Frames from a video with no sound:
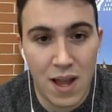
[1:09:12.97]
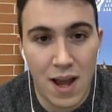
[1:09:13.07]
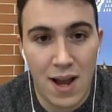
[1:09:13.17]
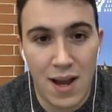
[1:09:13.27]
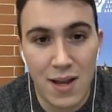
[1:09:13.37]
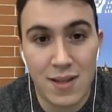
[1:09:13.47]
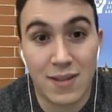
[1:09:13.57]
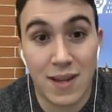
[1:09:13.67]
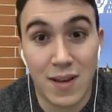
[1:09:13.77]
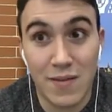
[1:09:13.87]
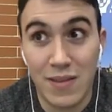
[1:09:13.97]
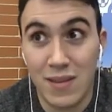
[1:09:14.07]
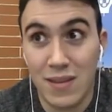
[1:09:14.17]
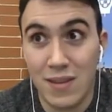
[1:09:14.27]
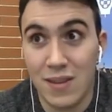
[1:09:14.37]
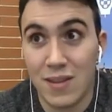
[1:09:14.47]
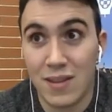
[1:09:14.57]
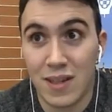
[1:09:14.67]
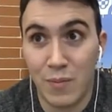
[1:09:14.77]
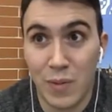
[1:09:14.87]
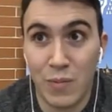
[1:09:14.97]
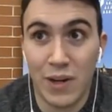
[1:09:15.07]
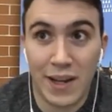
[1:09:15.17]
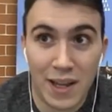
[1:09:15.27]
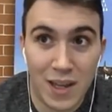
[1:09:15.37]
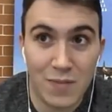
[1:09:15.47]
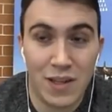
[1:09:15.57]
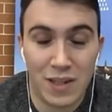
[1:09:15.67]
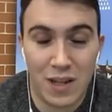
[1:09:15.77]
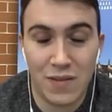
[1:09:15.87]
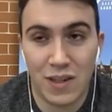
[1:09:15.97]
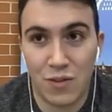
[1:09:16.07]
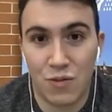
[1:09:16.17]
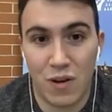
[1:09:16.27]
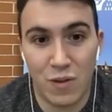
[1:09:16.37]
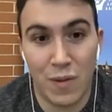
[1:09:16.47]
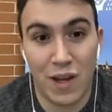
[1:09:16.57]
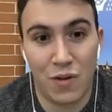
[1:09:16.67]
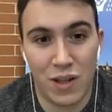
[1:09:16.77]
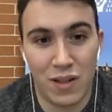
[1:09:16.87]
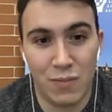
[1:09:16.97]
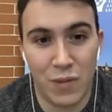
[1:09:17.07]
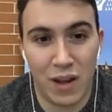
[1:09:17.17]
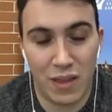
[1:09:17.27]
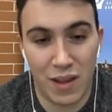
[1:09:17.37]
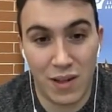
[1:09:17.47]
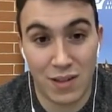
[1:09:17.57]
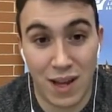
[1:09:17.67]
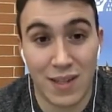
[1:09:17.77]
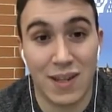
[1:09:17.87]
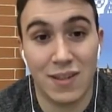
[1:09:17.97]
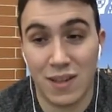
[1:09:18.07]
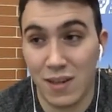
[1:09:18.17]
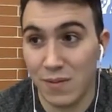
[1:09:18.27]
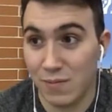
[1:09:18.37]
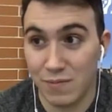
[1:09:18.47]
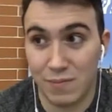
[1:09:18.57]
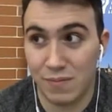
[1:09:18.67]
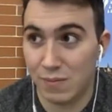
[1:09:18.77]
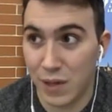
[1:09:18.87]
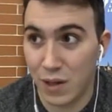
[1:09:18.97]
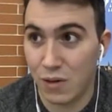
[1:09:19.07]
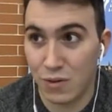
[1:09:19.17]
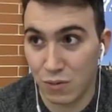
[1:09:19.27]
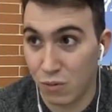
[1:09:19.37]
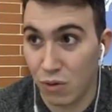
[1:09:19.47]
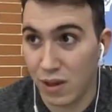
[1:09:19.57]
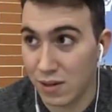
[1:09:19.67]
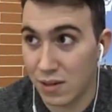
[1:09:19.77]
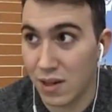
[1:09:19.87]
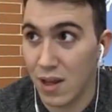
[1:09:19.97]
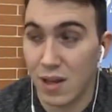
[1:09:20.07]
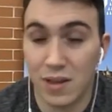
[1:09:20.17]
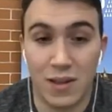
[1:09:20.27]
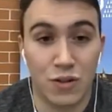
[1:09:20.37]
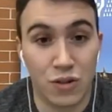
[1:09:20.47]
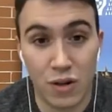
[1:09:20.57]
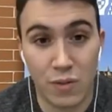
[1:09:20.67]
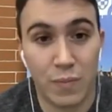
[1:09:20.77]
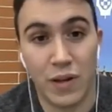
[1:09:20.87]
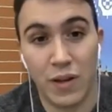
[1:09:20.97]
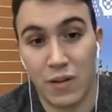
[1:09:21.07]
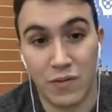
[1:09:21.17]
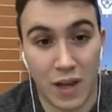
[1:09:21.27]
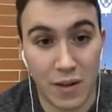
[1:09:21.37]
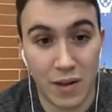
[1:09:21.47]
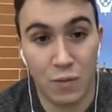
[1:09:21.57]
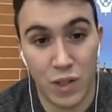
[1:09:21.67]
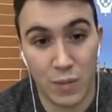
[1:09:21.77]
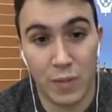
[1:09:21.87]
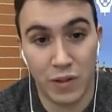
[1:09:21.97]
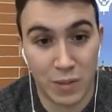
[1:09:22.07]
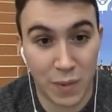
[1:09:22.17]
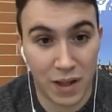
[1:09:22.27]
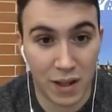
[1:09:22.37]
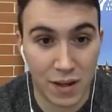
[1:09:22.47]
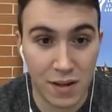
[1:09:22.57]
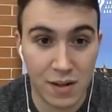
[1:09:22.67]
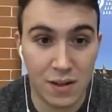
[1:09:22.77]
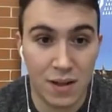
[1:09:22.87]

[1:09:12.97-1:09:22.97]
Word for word: And some people in academia is having some trouble migrating big things. As I say, because two things: the short period of time in which people spend here,